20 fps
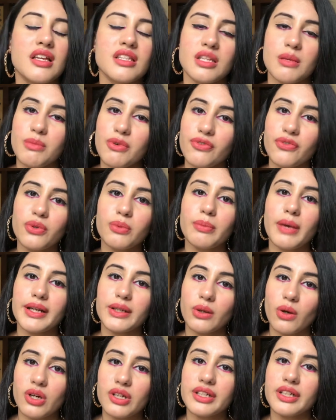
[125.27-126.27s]
Some of you
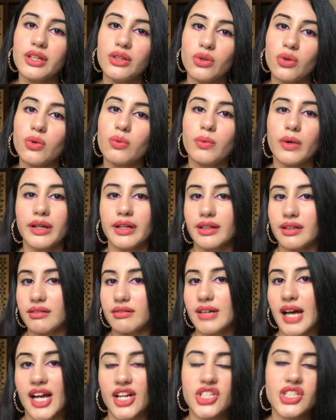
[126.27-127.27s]
might already know what
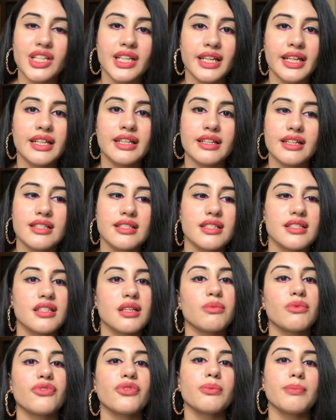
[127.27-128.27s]
actually it is, and
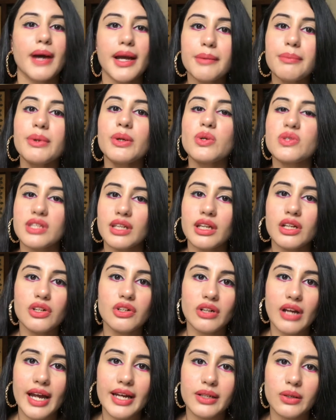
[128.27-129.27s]
some of you might be using
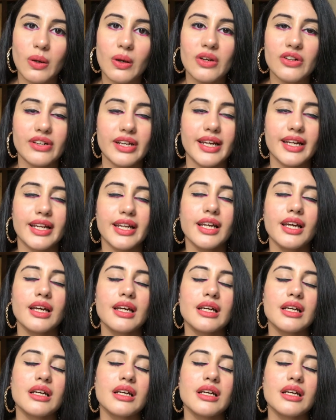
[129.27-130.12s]
it right already.